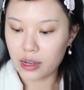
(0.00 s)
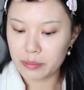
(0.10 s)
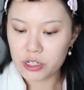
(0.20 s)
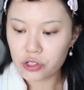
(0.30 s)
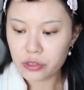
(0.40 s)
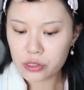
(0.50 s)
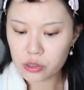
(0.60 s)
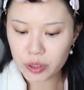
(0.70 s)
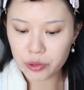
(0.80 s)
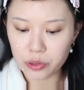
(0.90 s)
And Junie's
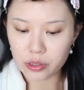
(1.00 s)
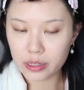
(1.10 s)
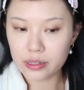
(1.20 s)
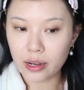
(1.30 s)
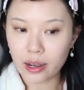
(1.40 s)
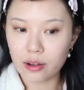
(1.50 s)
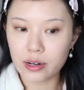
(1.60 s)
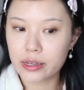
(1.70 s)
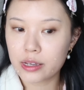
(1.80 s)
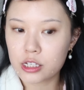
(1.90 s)
doing all good now.
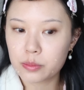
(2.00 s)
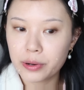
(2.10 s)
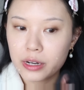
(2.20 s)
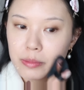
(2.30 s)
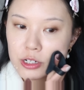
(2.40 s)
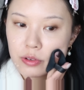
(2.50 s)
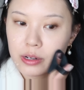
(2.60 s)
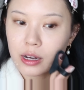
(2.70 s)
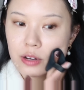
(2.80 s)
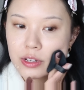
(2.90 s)
Like, he's pretty much
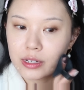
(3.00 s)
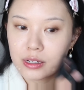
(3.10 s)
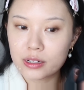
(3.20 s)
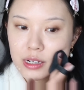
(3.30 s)
recovered.